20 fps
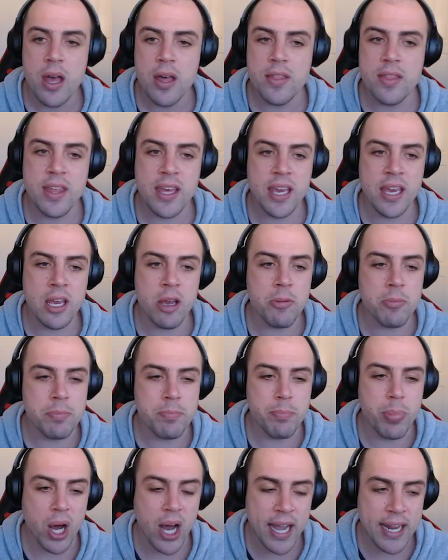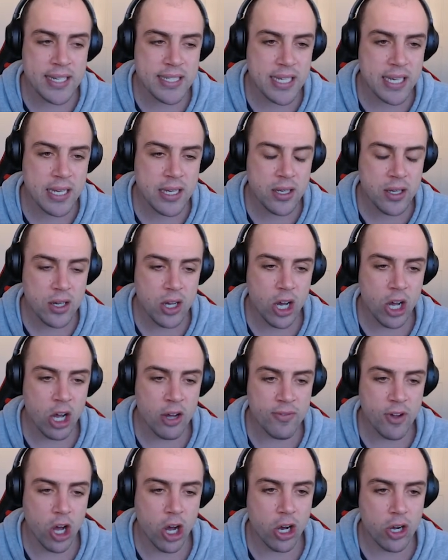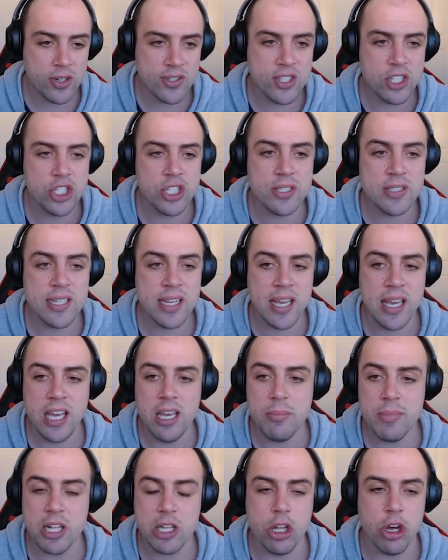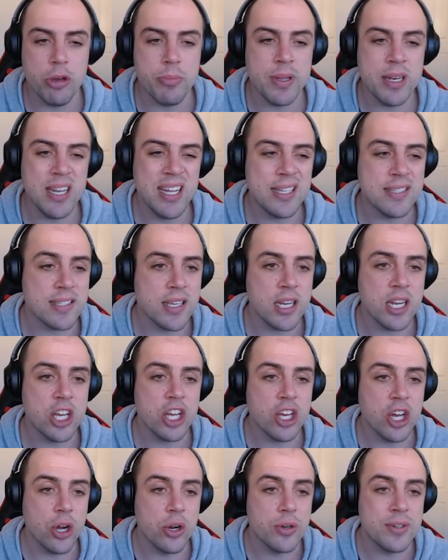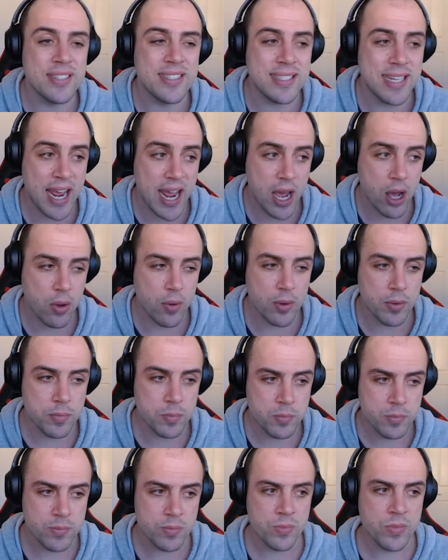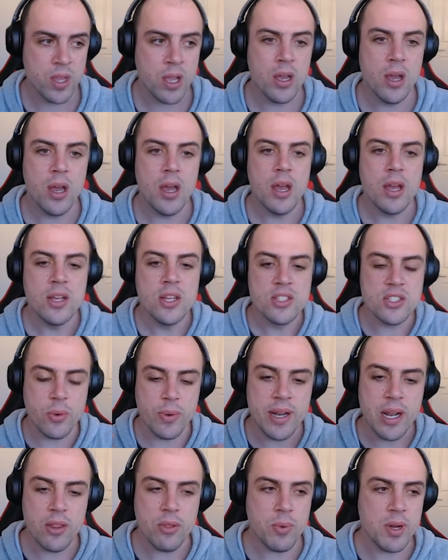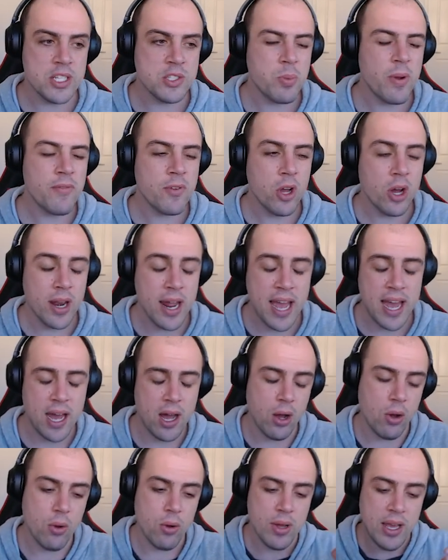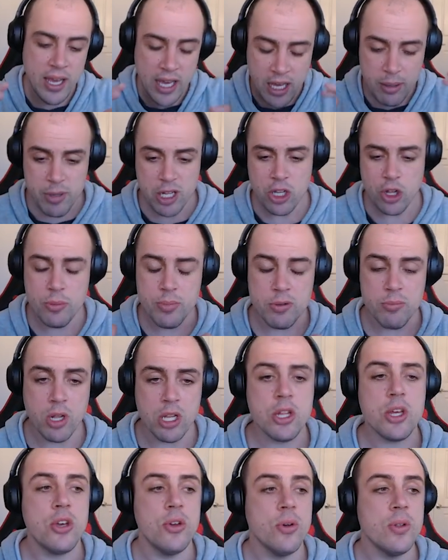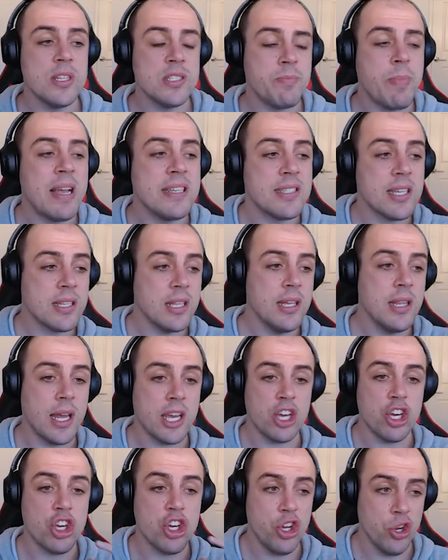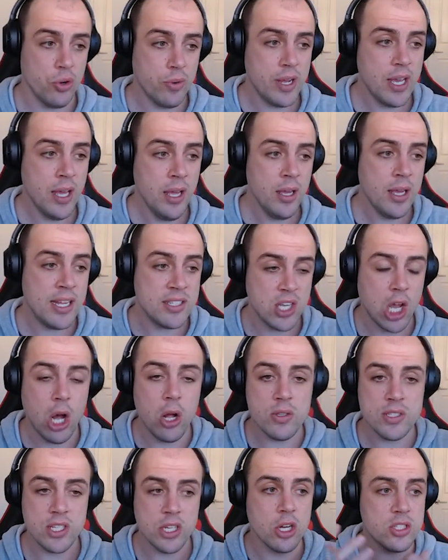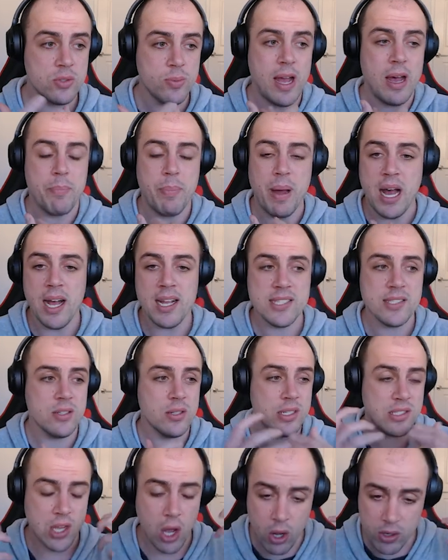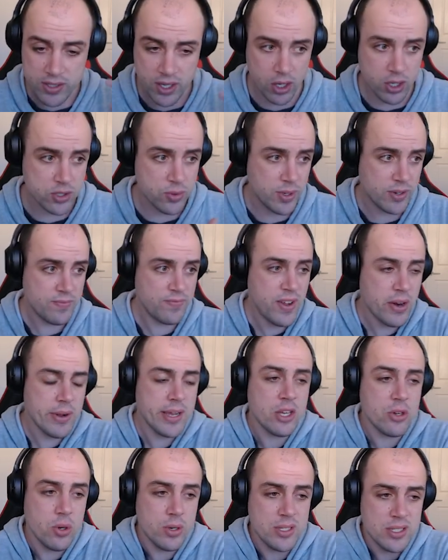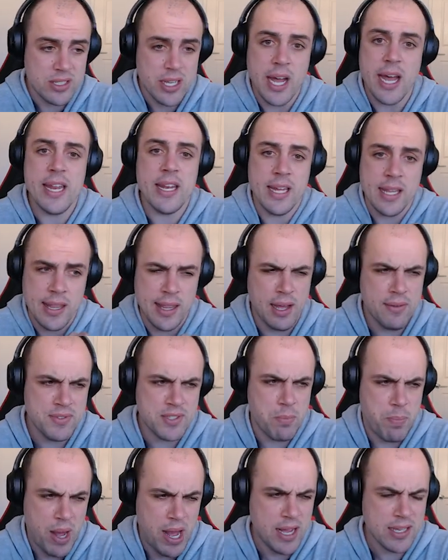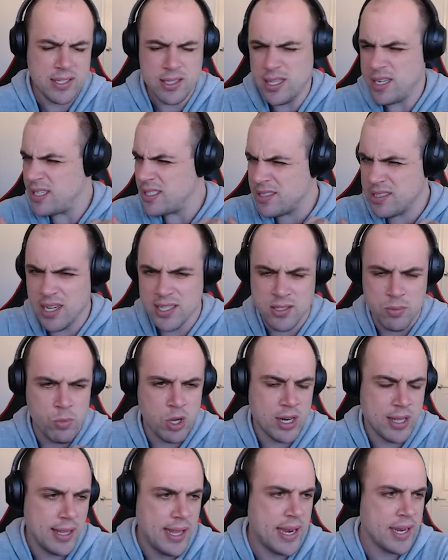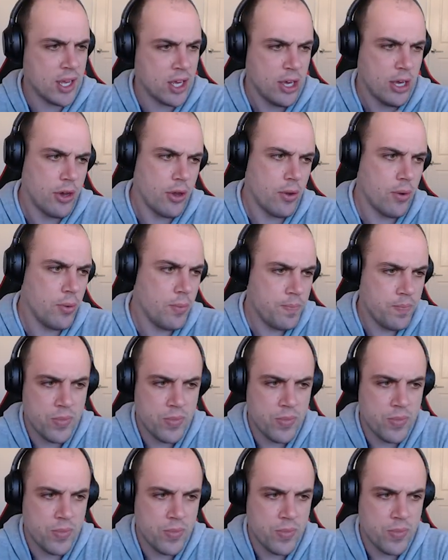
the binding of oxygen to hemoglobin is going to go down. So in other words, we've got our hemoglobin molecule that's basically like a courier. It's holding onto our parcel, it's holding onto it very good and tight, and it loves the parcel and doesn't want to let it go